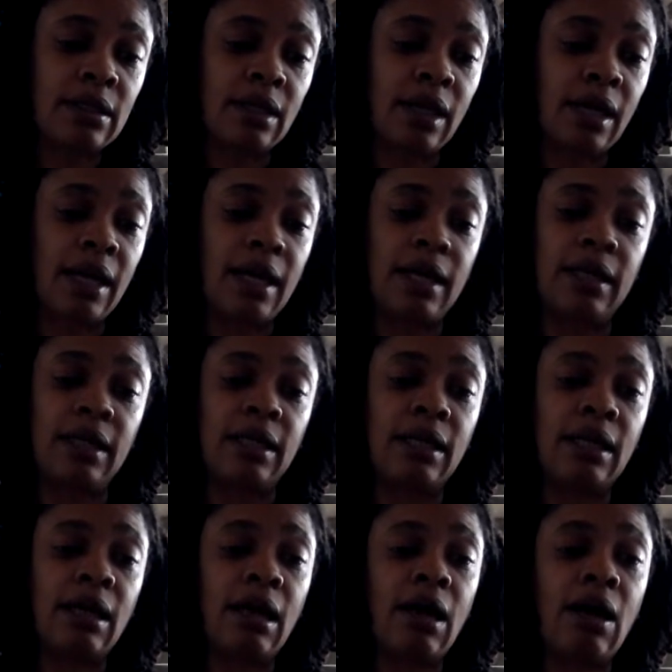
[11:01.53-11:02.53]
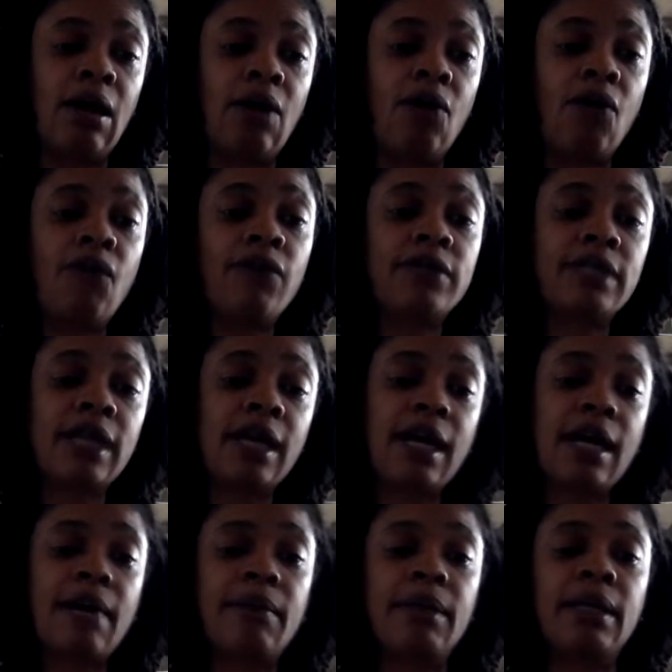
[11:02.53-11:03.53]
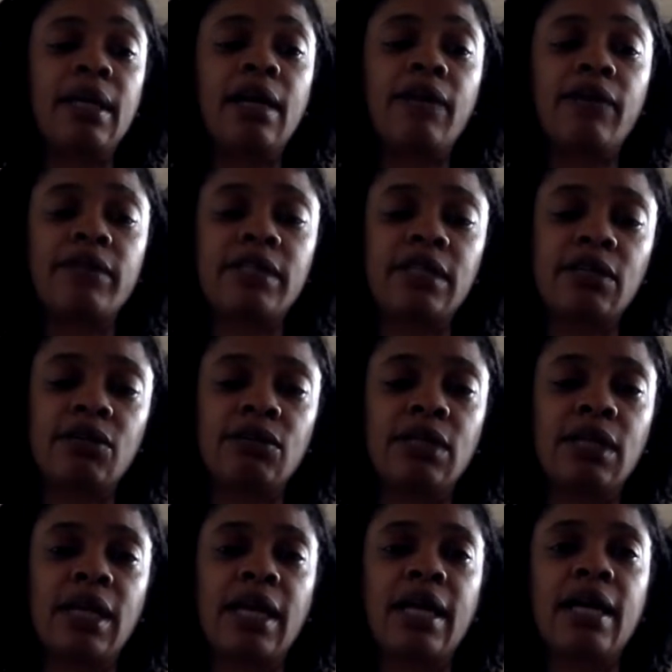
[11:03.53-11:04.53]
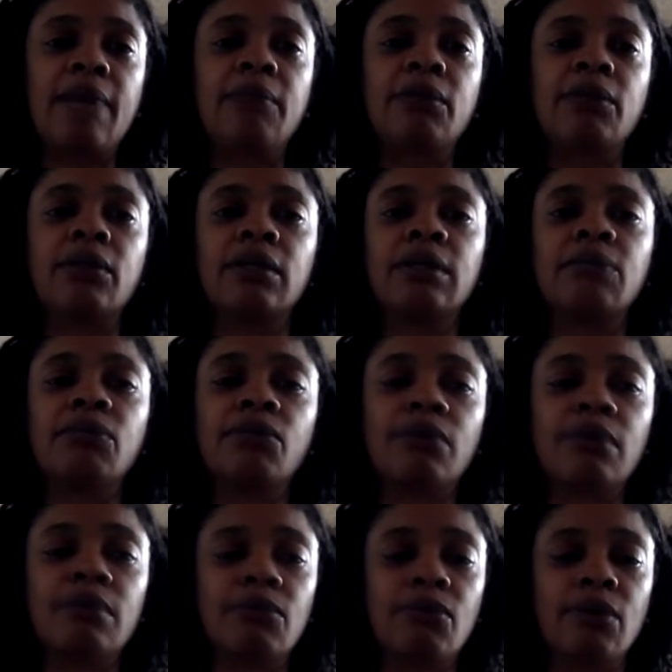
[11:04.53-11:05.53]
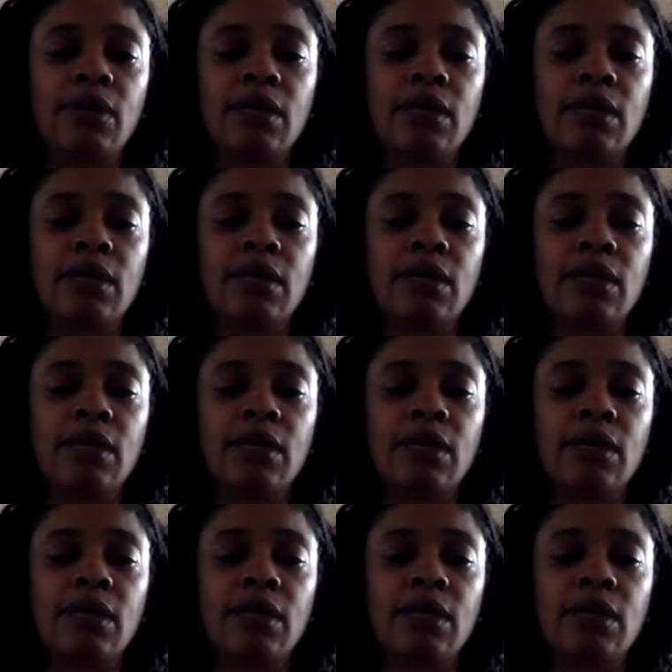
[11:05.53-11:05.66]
And over time and every single day, I'm learning more and more.